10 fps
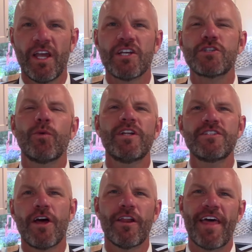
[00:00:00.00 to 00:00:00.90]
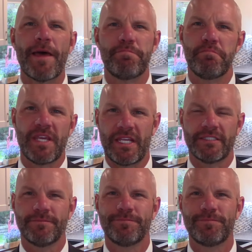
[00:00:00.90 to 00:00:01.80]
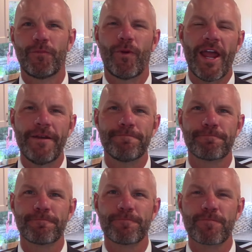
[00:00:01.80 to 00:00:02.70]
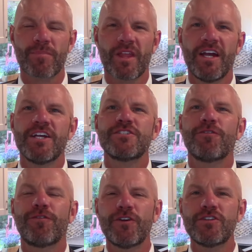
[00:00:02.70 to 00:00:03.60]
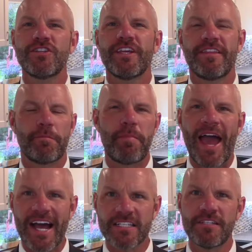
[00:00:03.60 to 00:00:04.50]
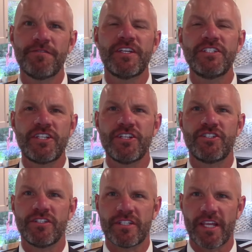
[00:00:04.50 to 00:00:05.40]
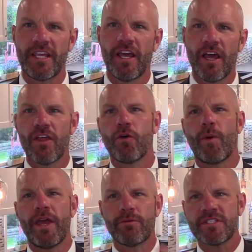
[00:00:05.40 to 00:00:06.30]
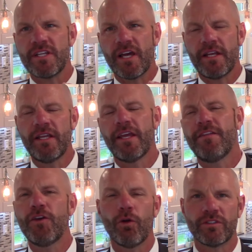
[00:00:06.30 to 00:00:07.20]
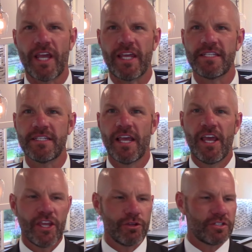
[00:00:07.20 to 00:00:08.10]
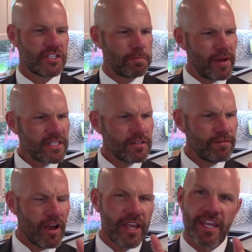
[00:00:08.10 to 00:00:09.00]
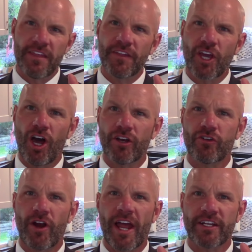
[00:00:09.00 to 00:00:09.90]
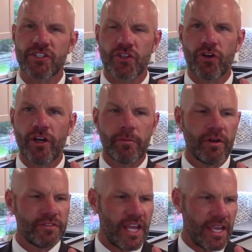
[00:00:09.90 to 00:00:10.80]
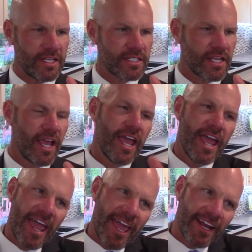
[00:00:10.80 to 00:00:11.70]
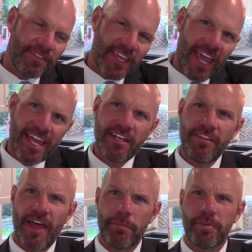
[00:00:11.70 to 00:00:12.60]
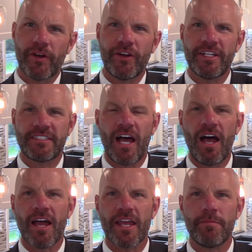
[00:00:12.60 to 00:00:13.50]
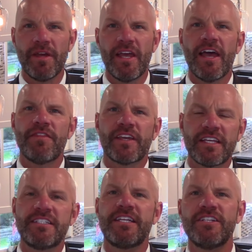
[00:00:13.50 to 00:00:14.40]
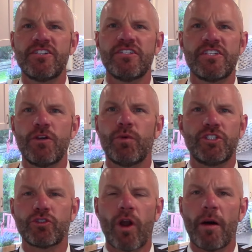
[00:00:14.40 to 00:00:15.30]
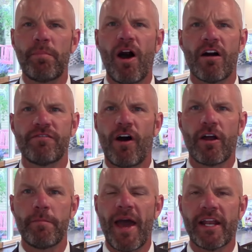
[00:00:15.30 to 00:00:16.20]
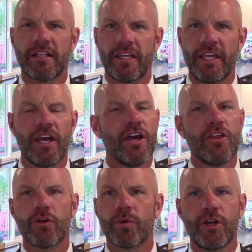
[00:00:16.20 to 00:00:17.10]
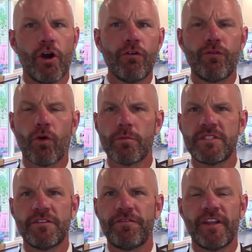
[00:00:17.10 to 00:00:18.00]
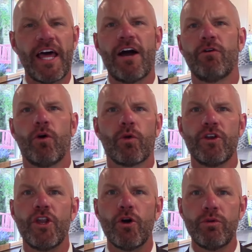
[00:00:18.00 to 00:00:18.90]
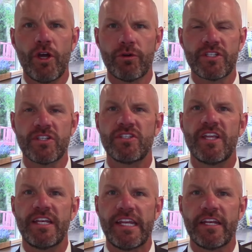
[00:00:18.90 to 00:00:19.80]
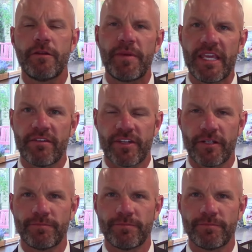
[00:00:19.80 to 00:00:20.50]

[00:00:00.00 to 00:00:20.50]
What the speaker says: So what does all of that mean, right? So firstly, the passive contingency, the way it was done in the old days, you'd specify in the contract a certain number of days, and at the end of that period of time, the contingency would drop off automatically. There were no forms to fill out or no notices that needed to be given.